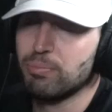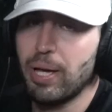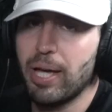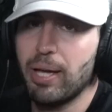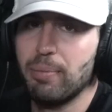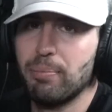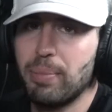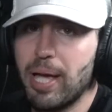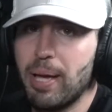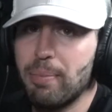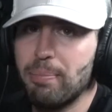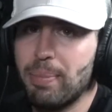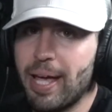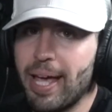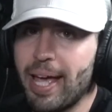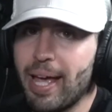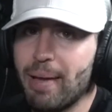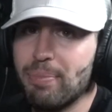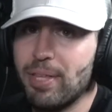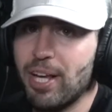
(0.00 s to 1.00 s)
Bam, bam,
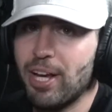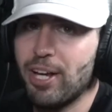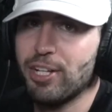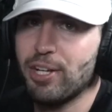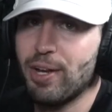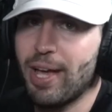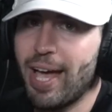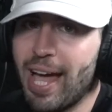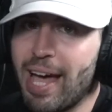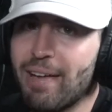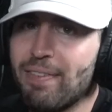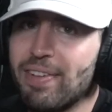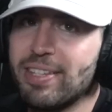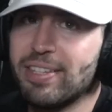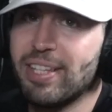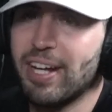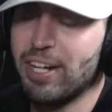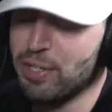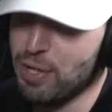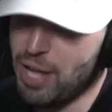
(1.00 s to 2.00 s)
bam. There you have
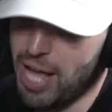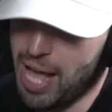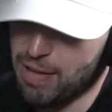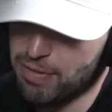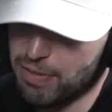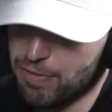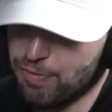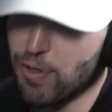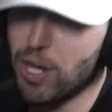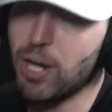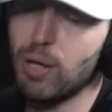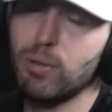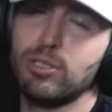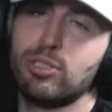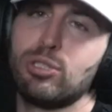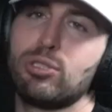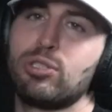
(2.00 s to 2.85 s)
it, folks.